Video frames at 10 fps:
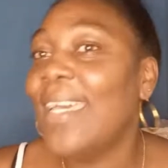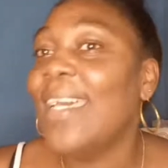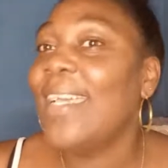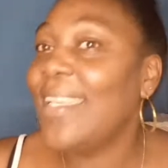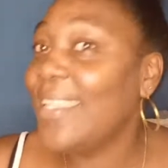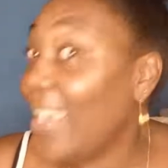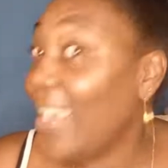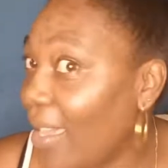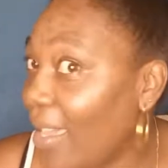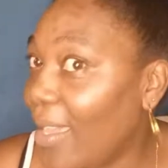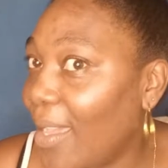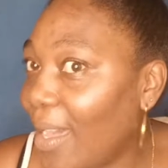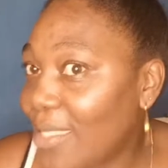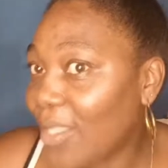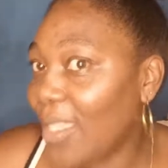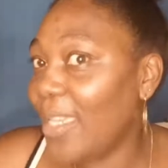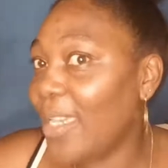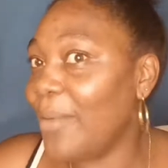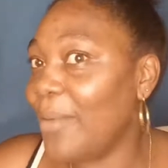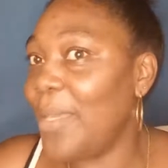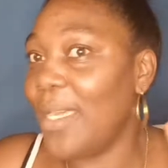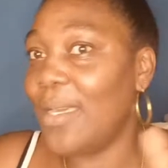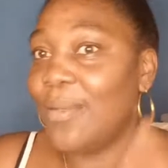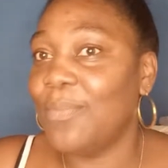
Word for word: Yeah, I saw the ear big.